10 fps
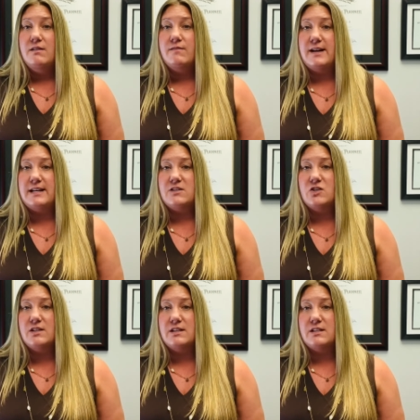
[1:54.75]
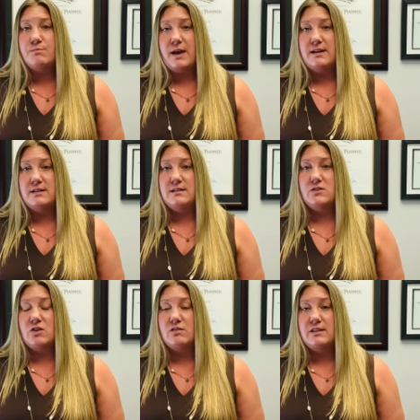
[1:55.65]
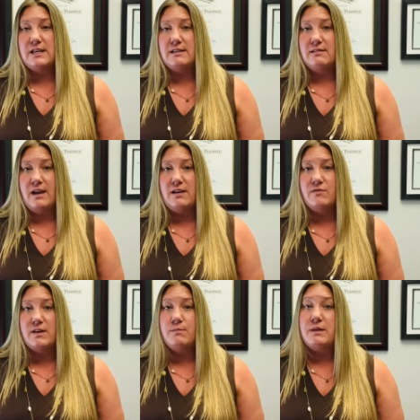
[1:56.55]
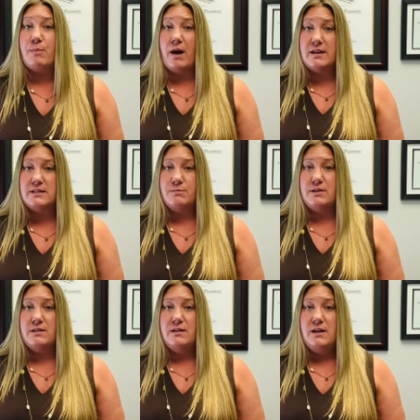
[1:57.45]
Financial independence early in life can be possible.